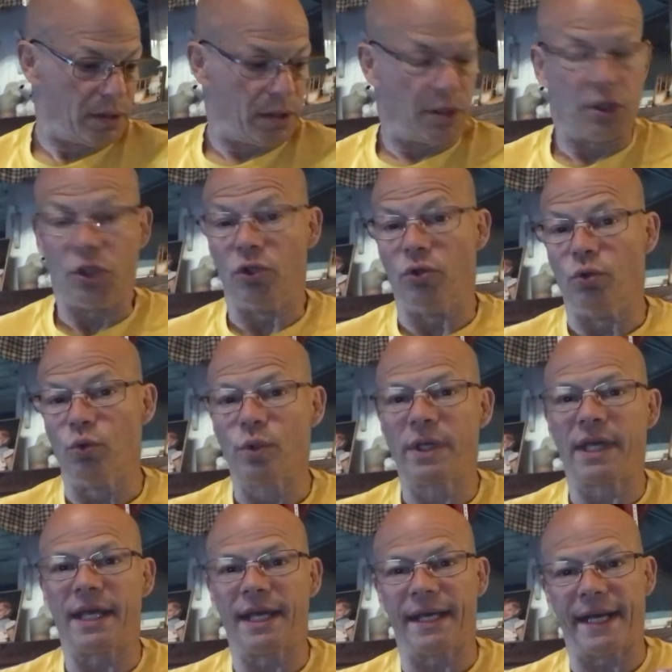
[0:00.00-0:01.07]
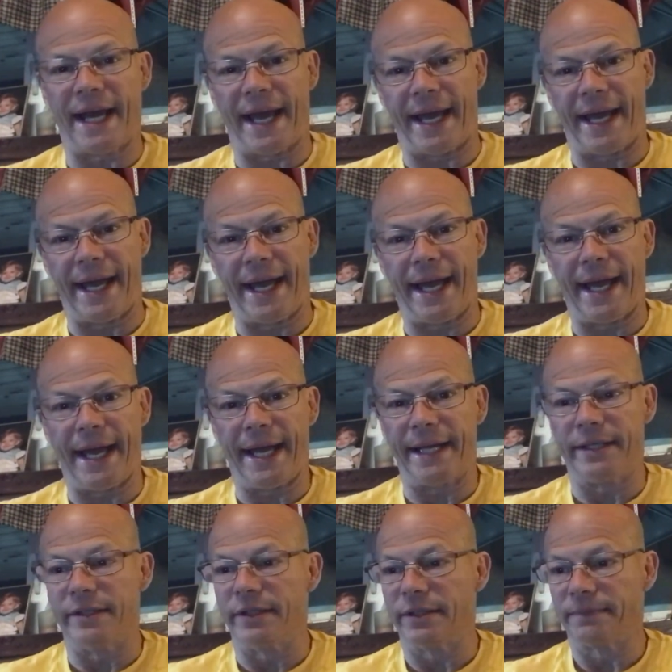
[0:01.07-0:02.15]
You can add